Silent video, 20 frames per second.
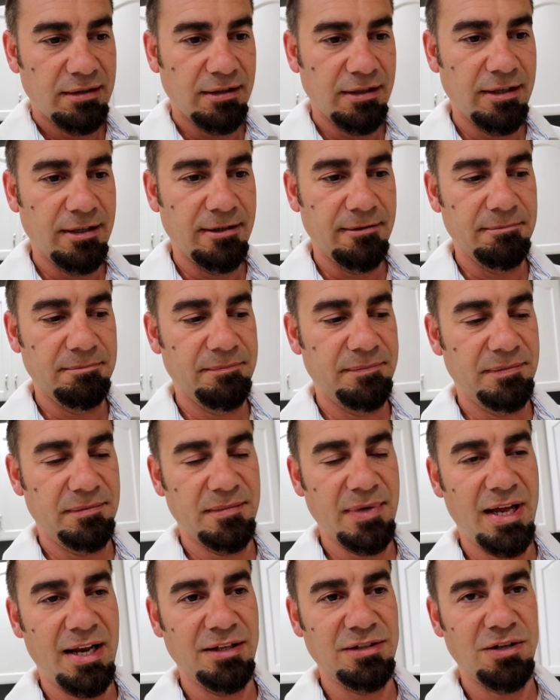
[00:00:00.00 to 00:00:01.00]
um,
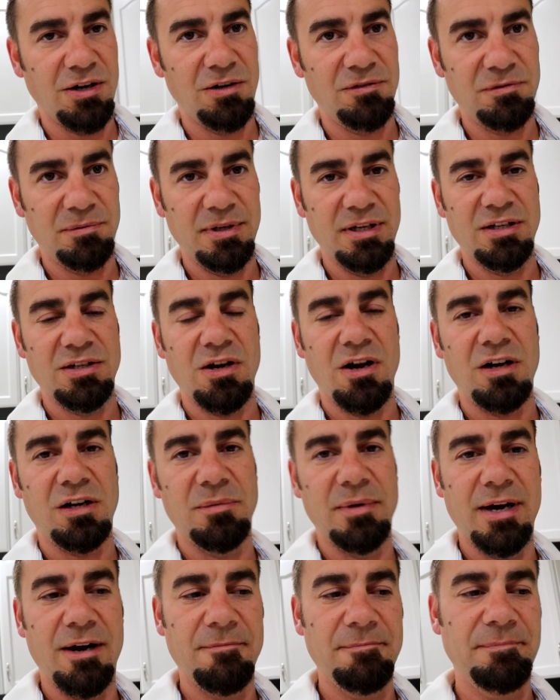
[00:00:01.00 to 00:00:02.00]
it's hard for me to
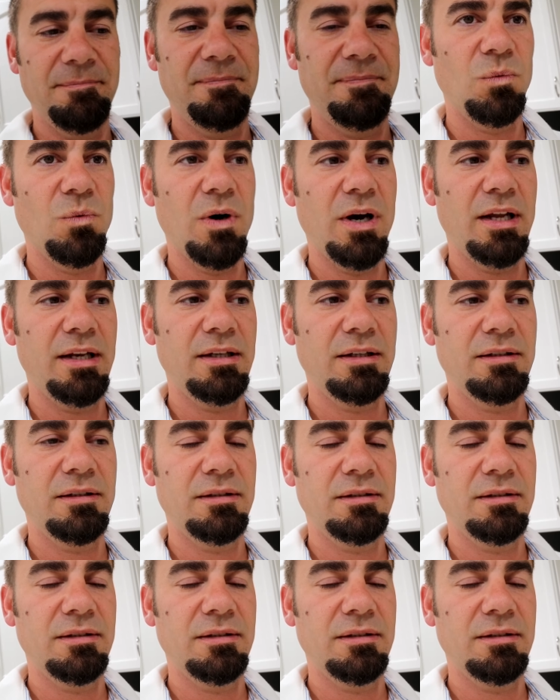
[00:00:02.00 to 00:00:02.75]
talk about, what